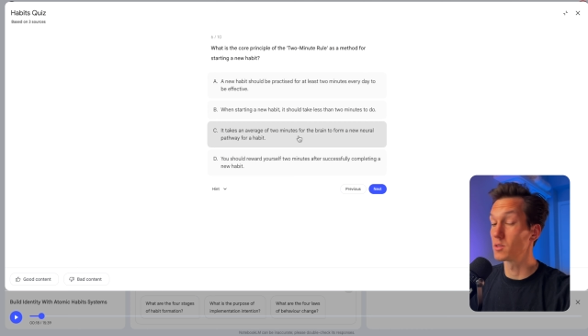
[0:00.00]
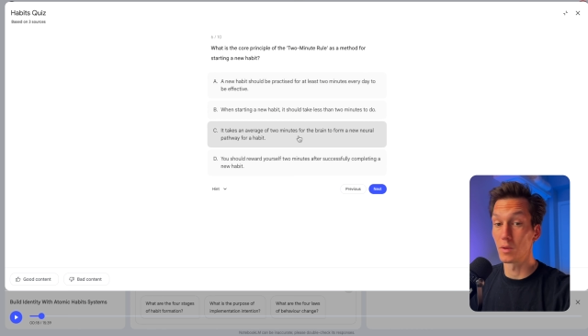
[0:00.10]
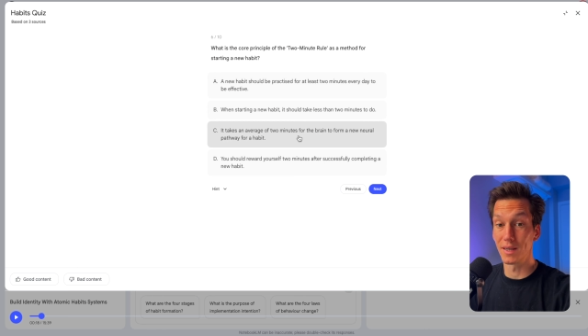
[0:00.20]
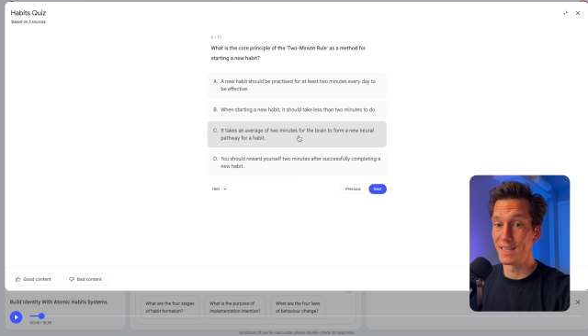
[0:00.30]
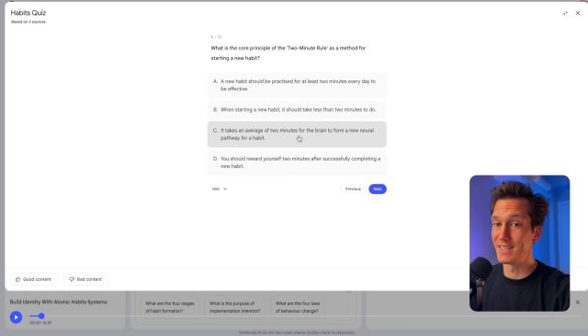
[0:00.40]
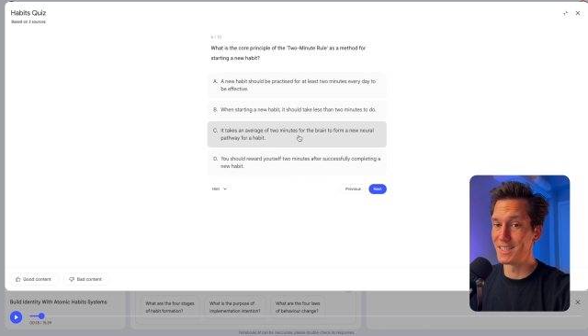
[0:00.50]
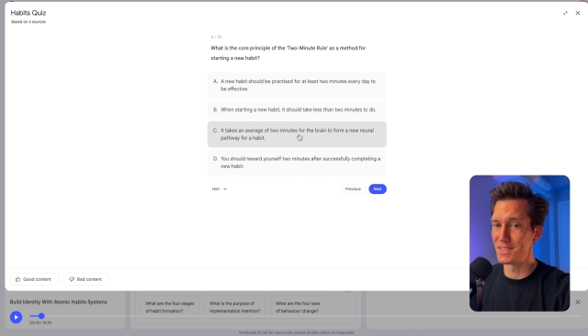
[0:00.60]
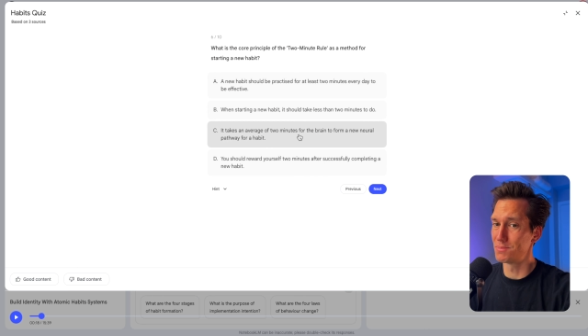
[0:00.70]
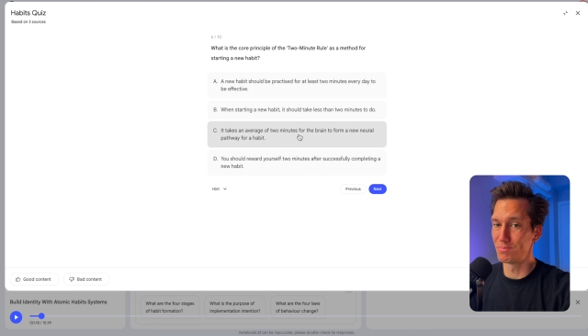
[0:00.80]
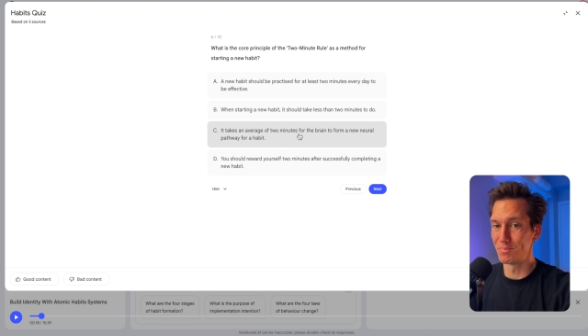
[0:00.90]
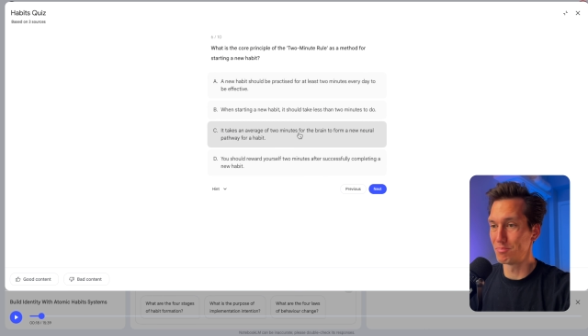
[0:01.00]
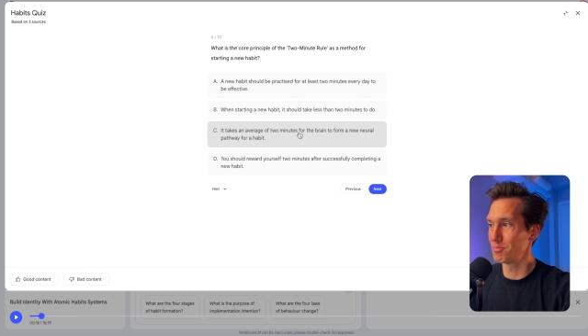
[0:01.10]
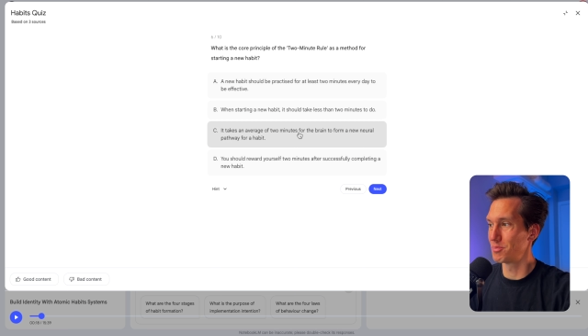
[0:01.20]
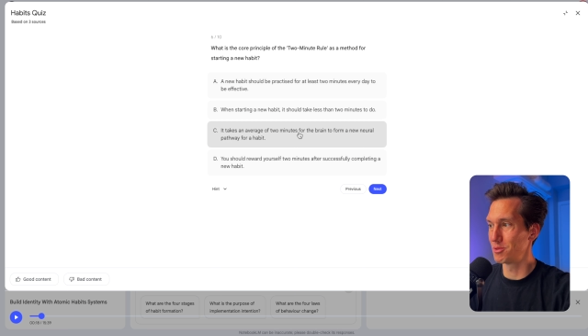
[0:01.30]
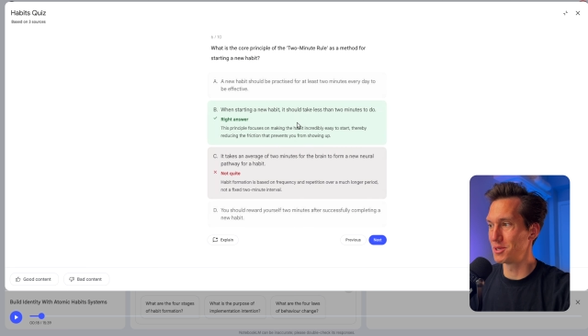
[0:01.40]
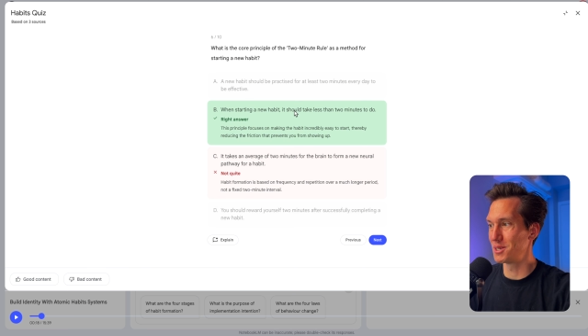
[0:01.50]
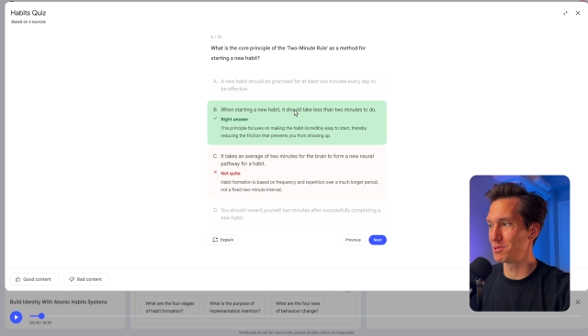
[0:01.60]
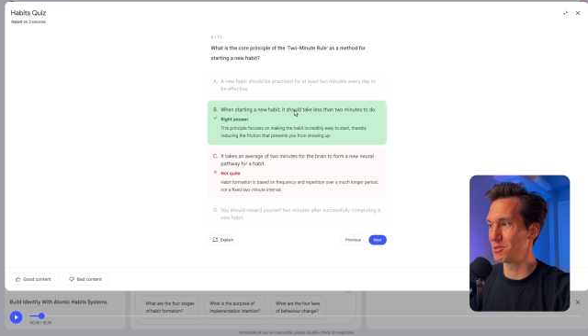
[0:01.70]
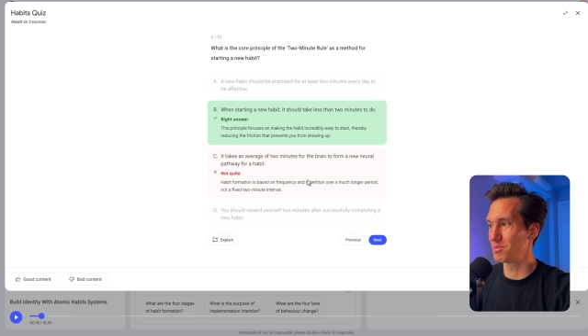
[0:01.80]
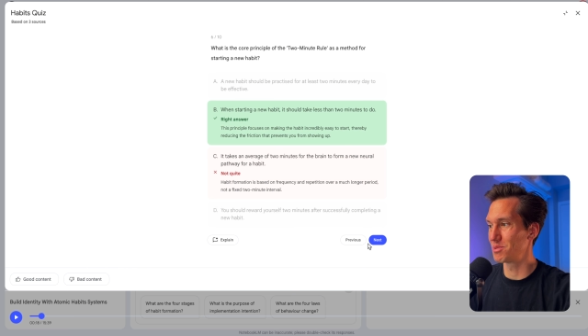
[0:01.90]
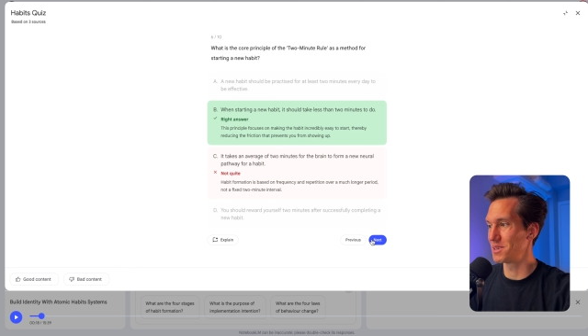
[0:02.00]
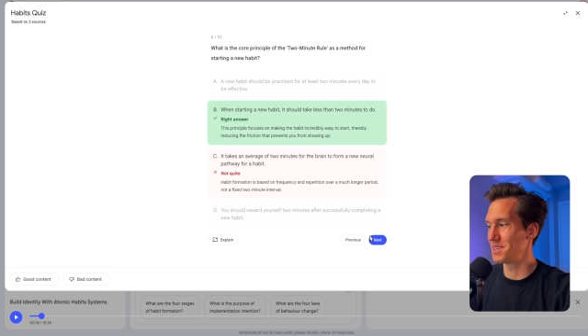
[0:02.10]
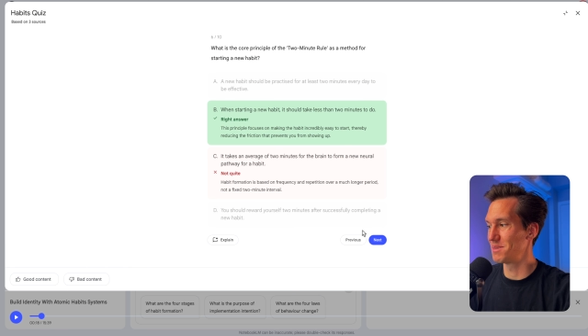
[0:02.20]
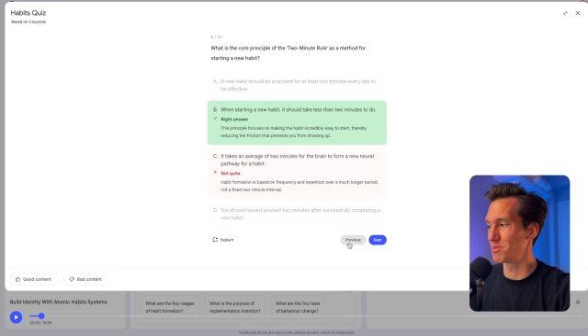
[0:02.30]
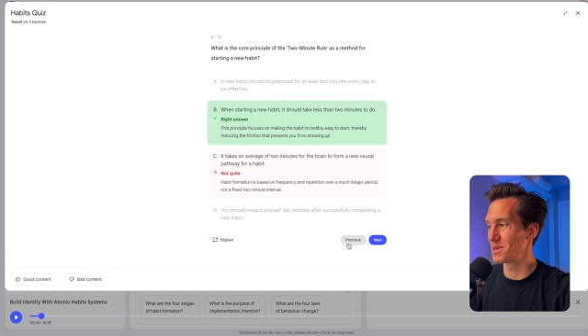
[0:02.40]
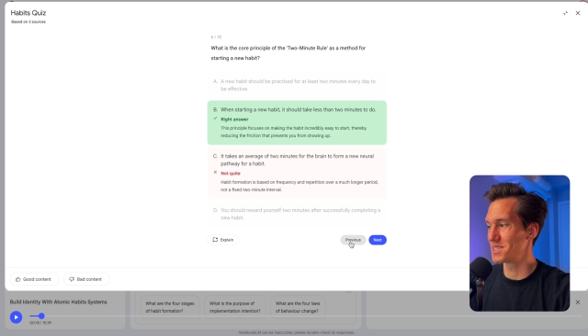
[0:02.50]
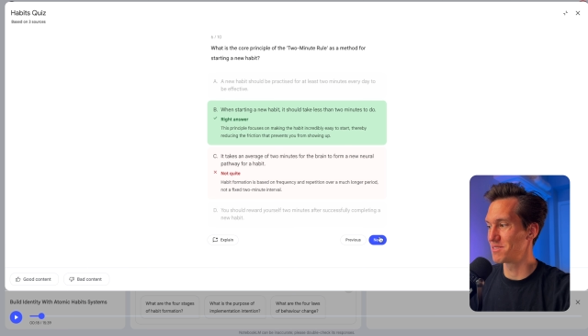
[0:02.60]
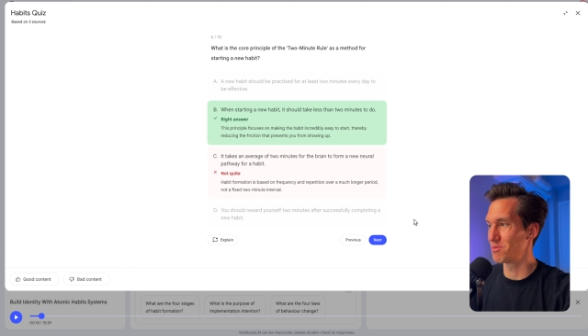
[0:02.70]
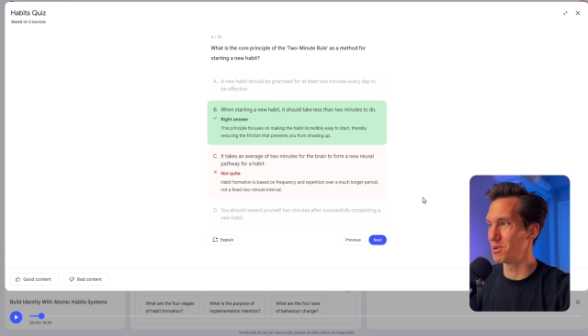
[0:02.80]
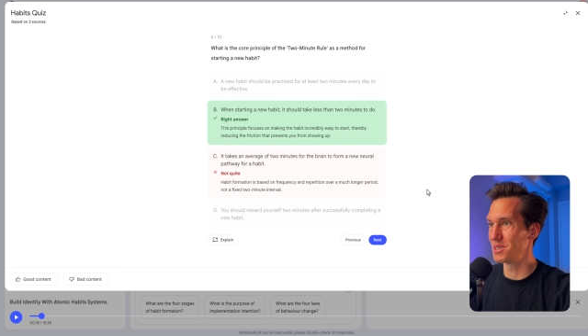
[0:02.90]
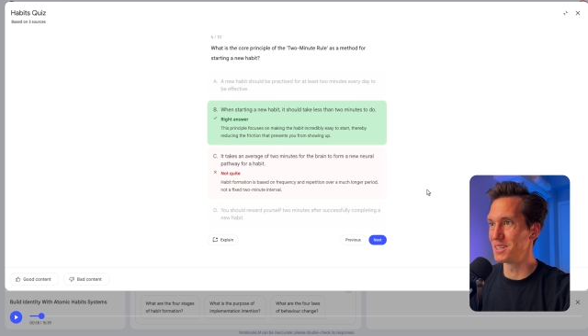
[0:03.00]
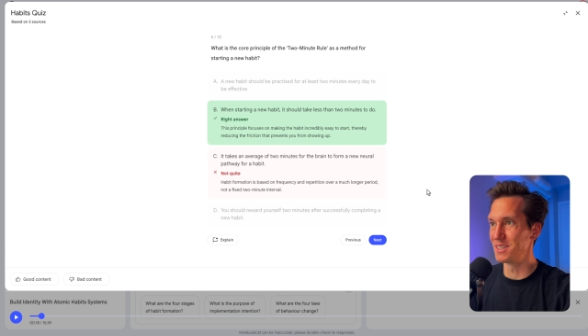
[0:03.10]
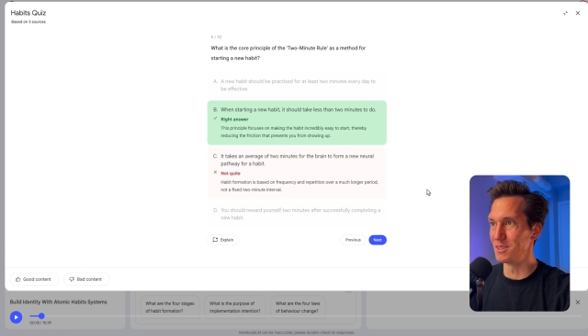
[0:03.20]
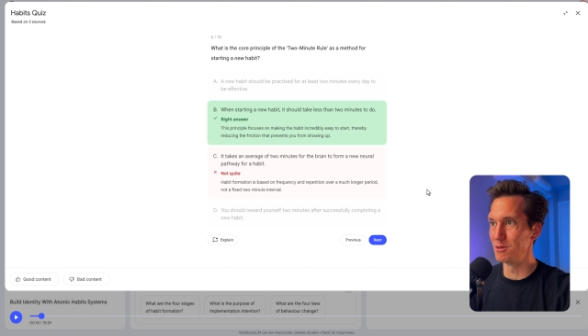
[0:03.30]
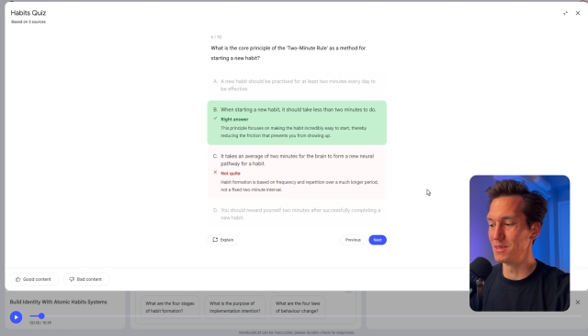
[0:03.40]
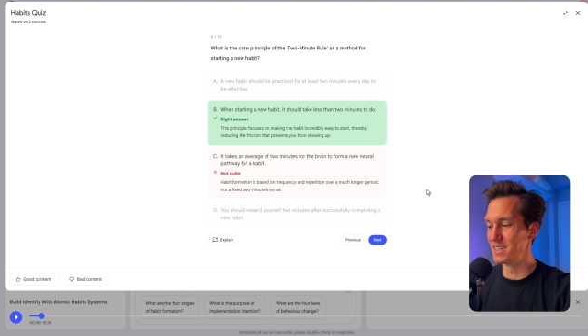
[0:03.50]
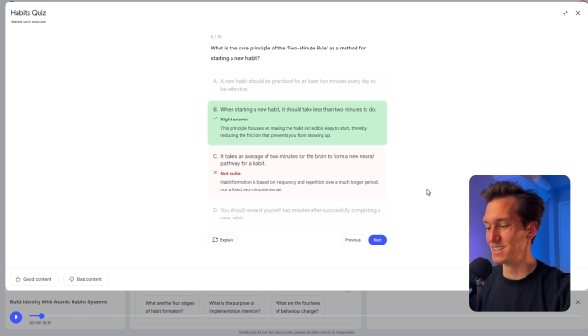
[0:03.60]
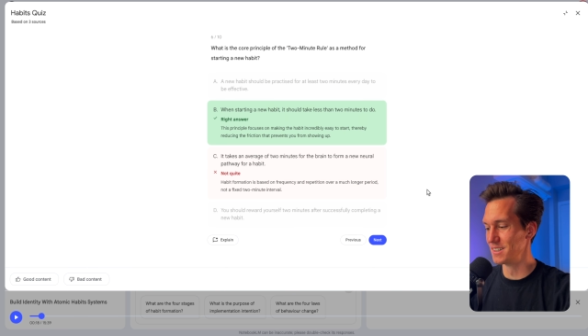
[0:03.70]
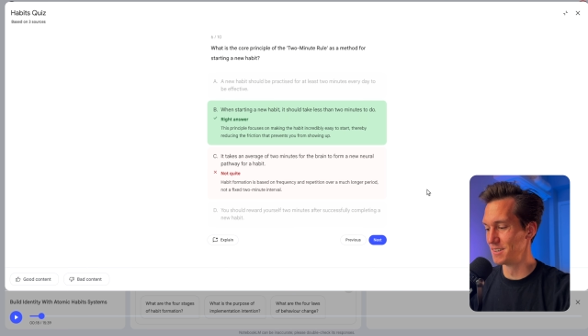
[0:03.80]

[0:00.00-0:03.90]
So again, this is pretty cool, pretty impressive what you can do with it.